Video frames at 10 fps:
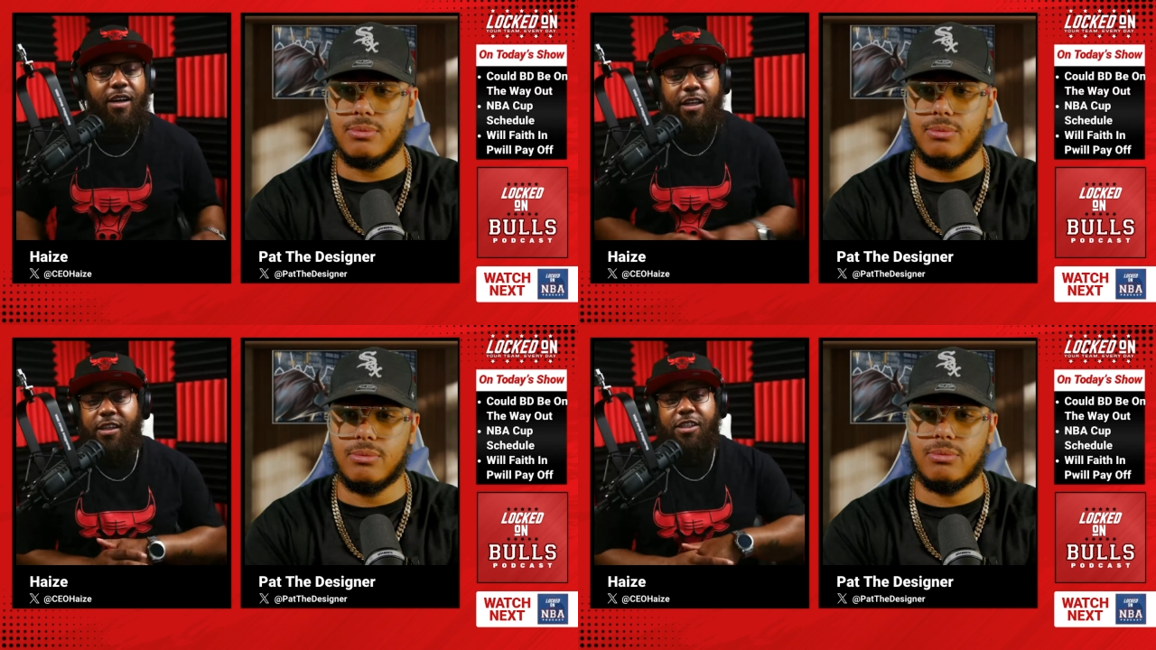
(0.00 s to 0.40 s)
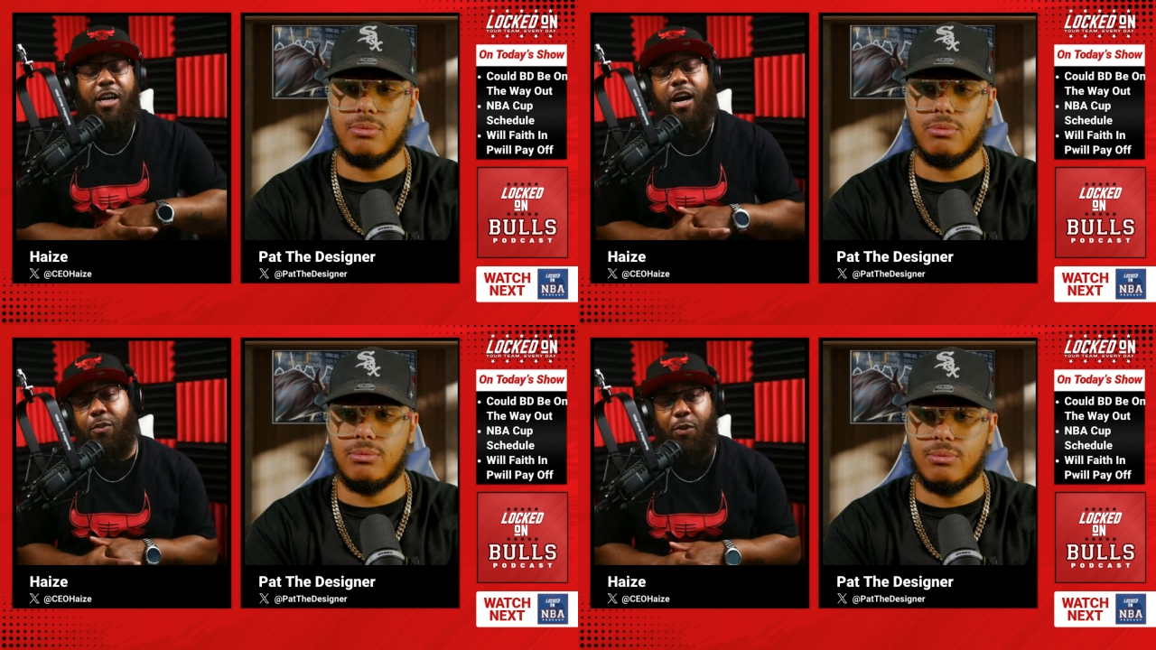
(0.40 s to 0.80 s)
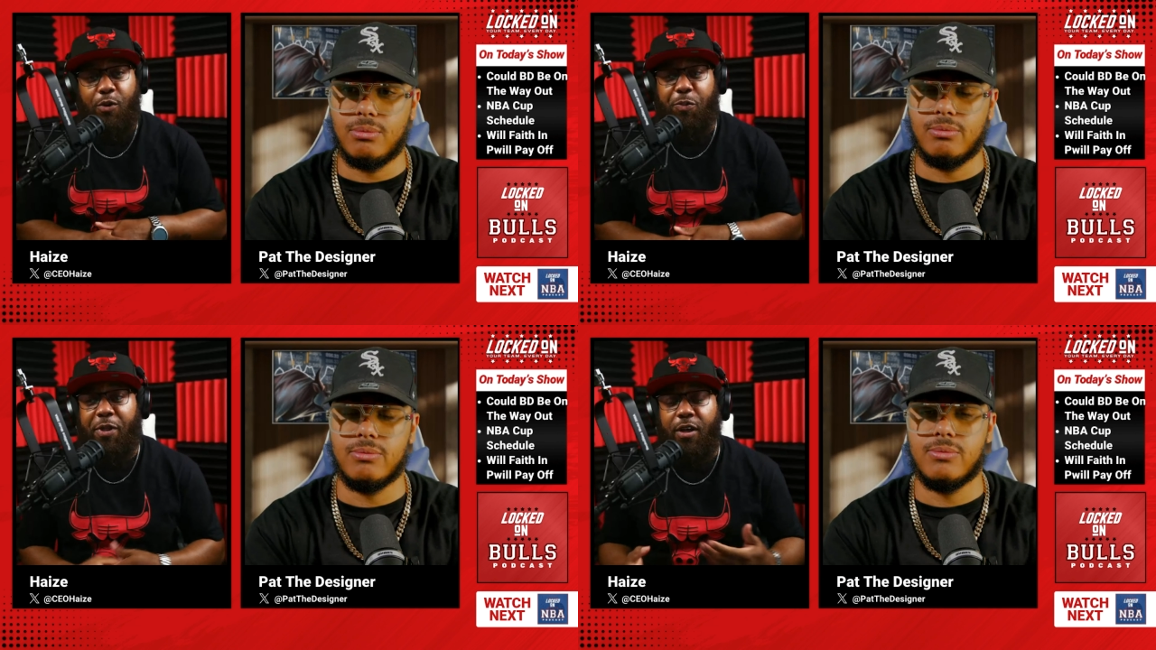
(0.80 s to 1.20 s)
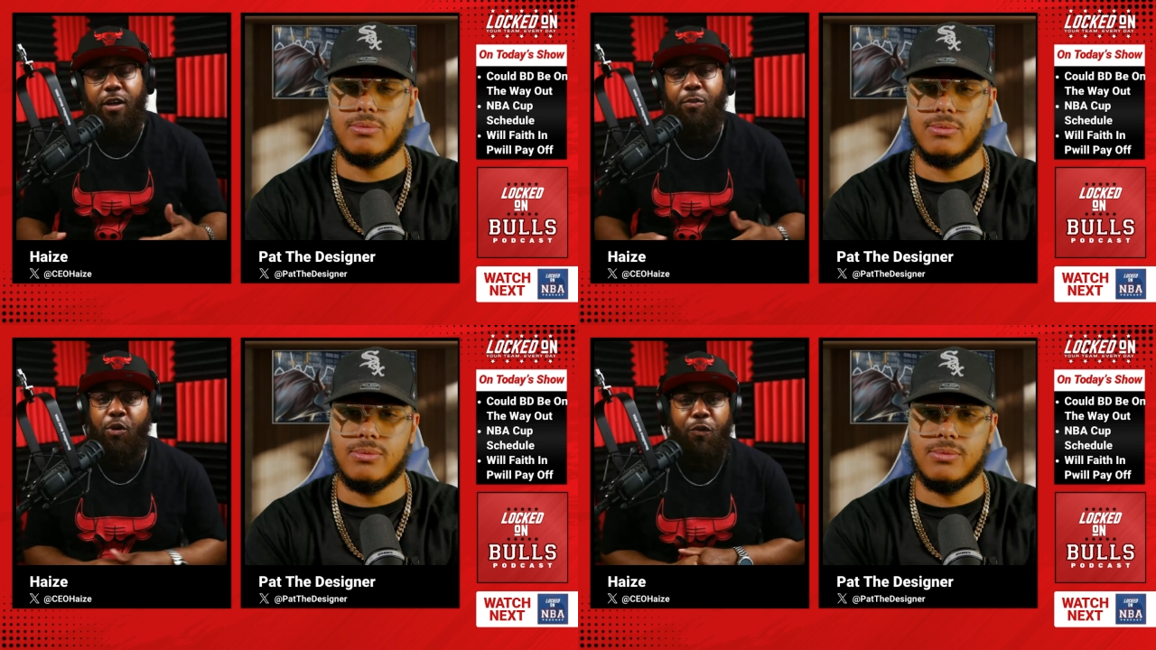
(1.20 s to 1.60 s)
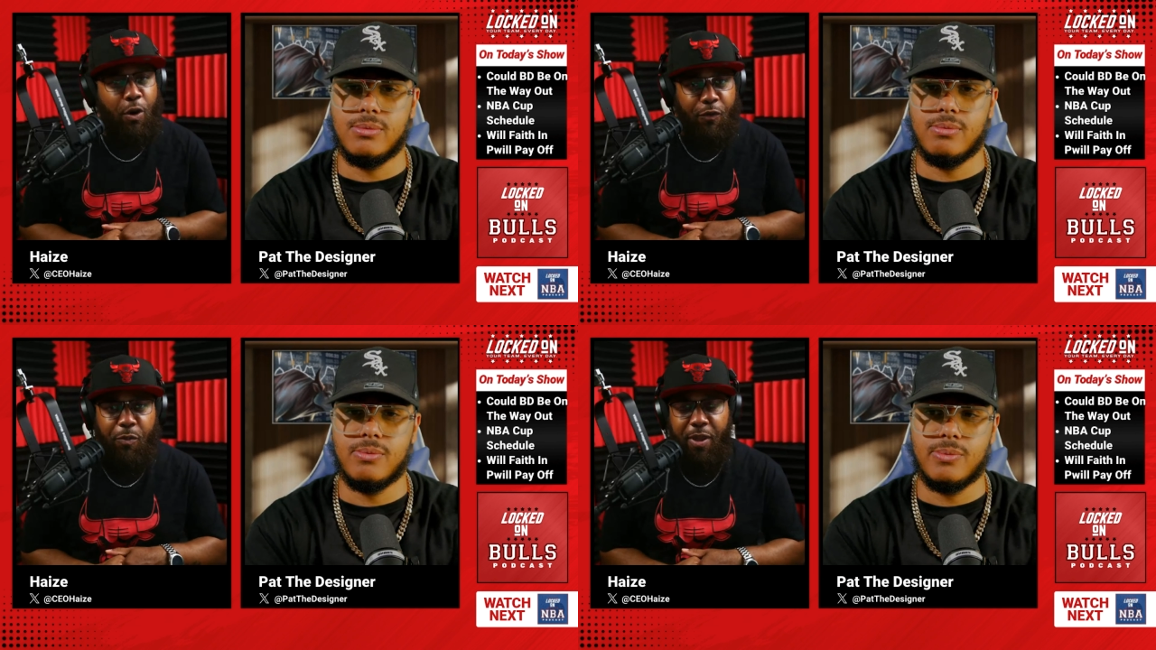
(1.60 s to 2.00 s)
Speaker 1: Chicago Bulls be looking to move
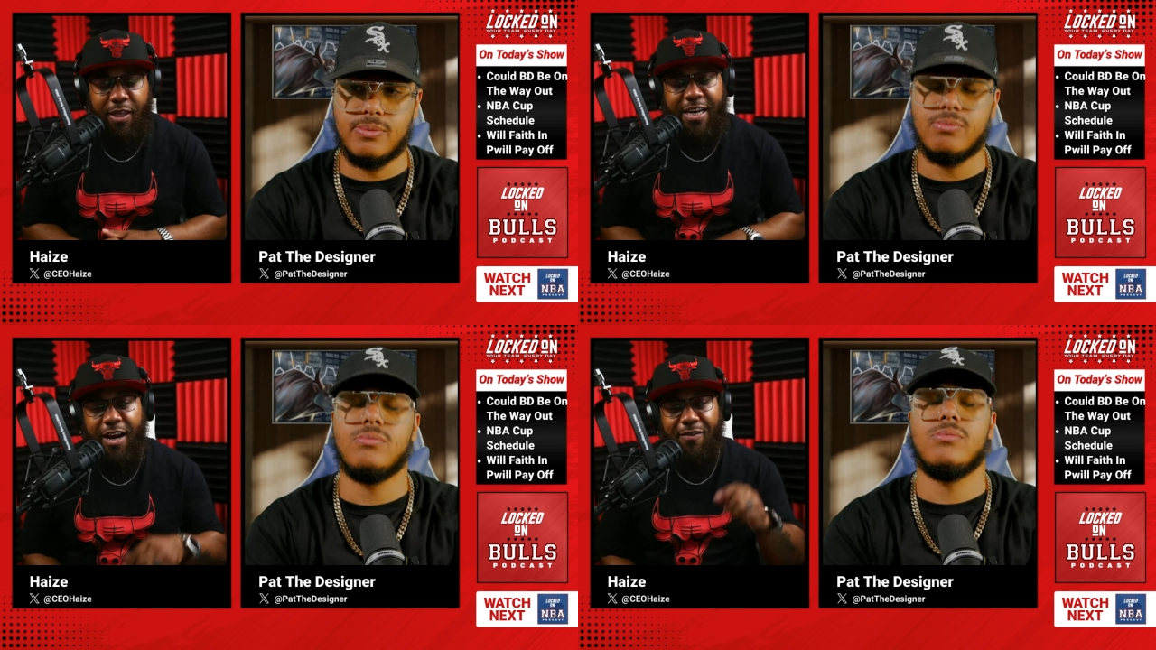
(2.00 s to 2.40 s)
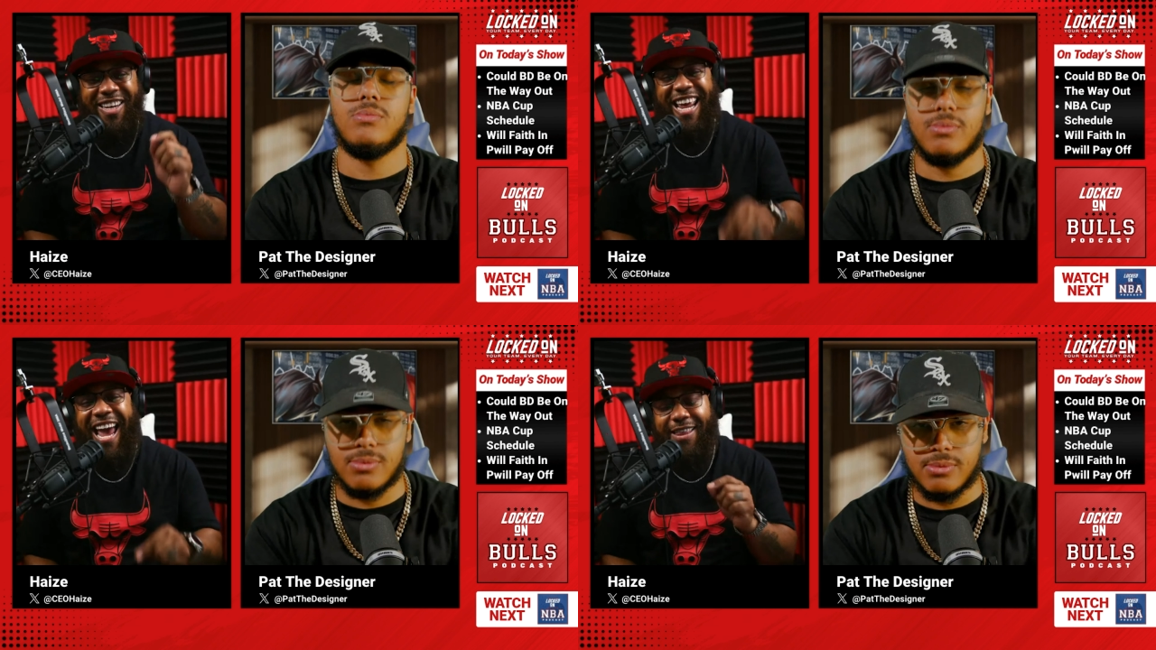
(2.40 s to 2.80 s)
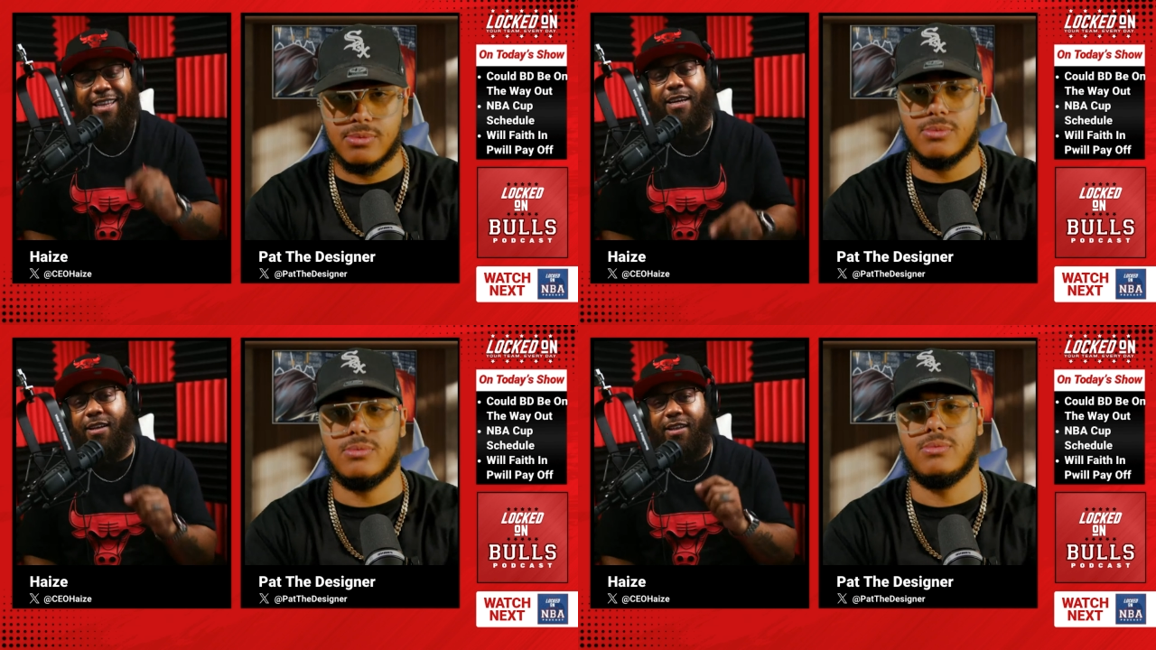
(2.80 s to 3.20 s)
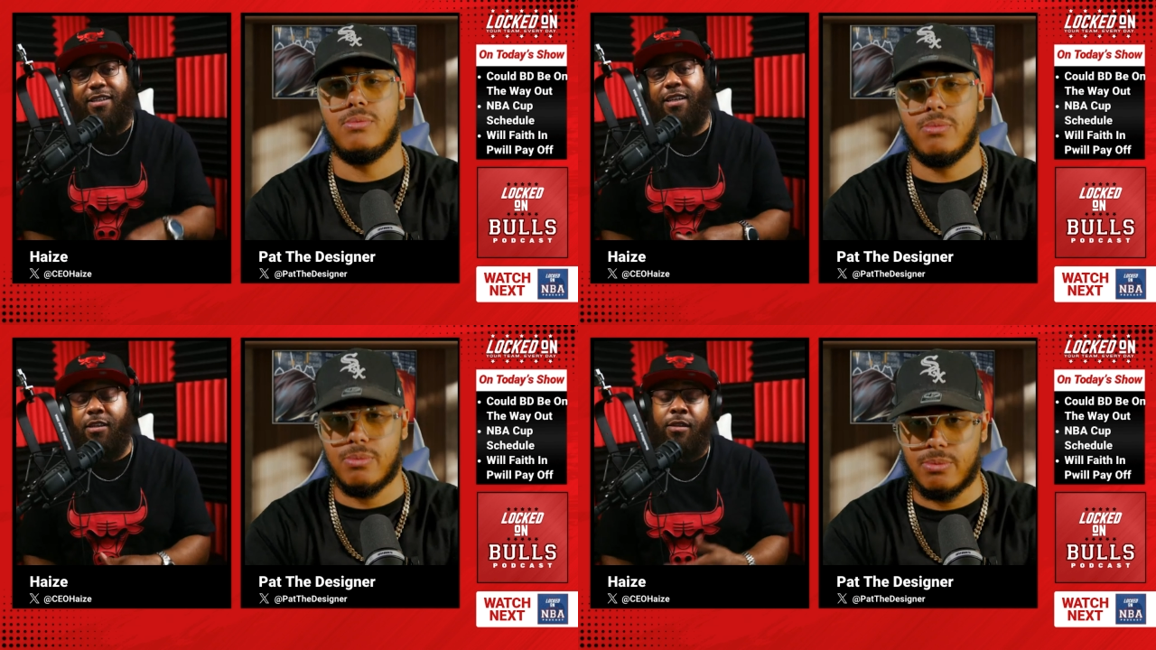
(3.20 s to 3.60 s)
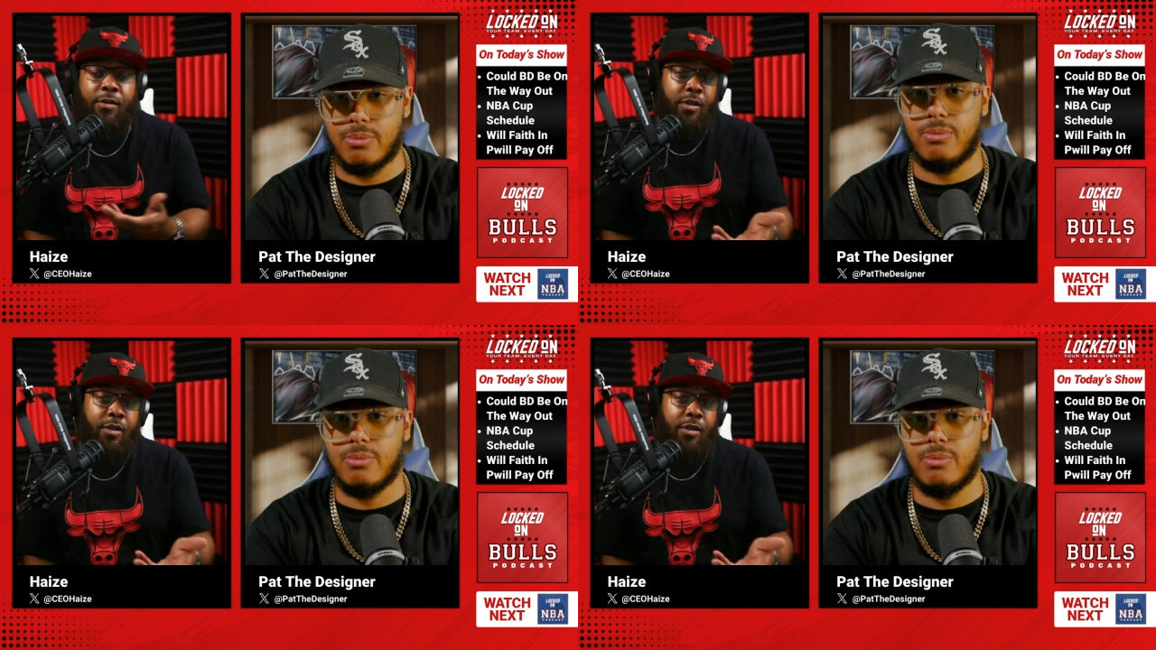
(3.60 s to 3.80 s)
on from Billy Donovan at the end of the season?